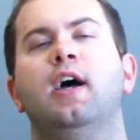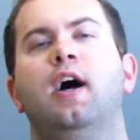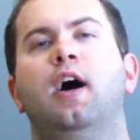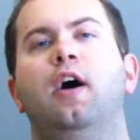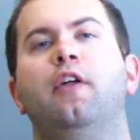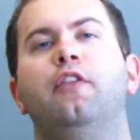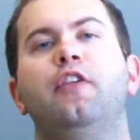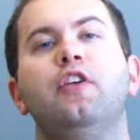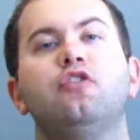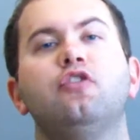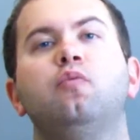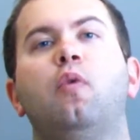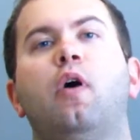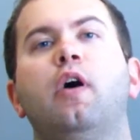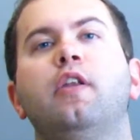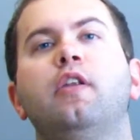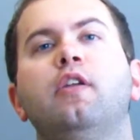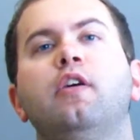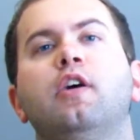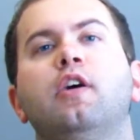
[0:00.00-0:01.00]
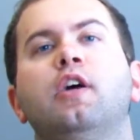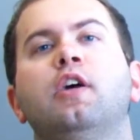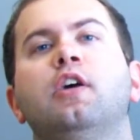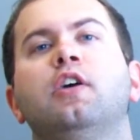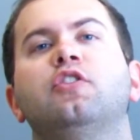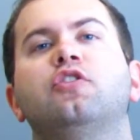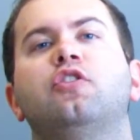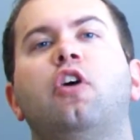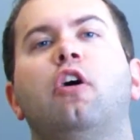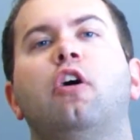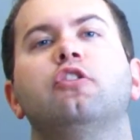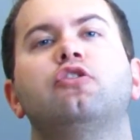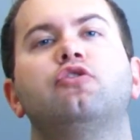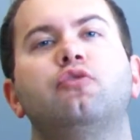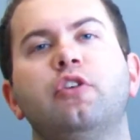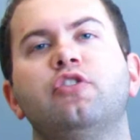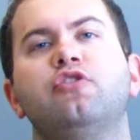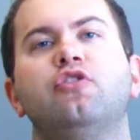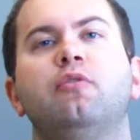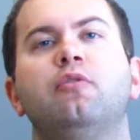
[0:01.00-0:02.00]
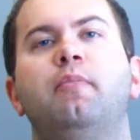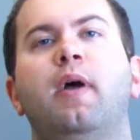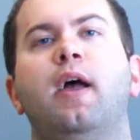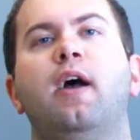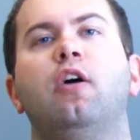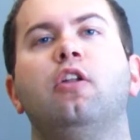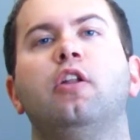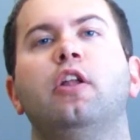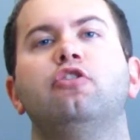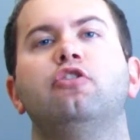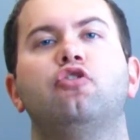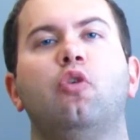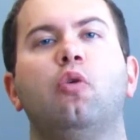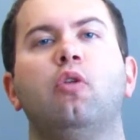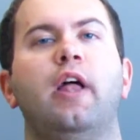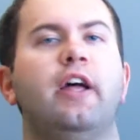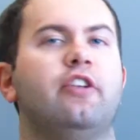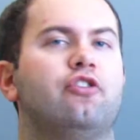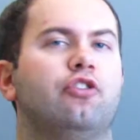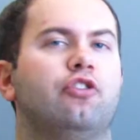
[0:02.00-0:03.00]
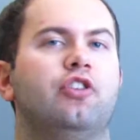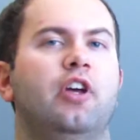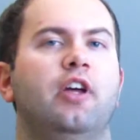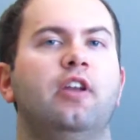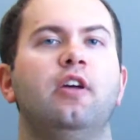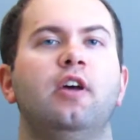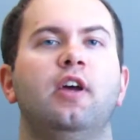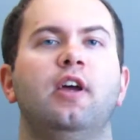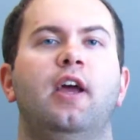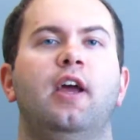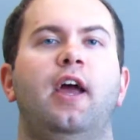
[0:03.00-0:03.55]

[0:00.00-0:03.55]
This one stars Christian Bale and Joel Edgerton,